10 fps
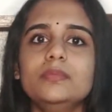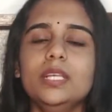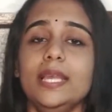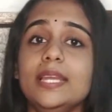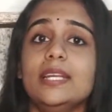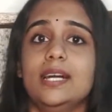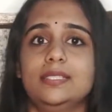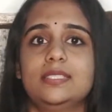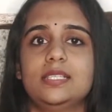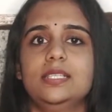in
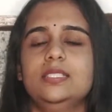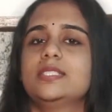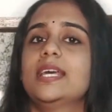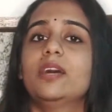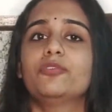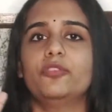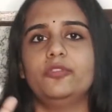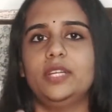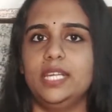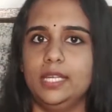consonants there are
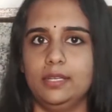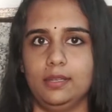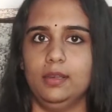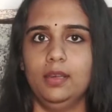15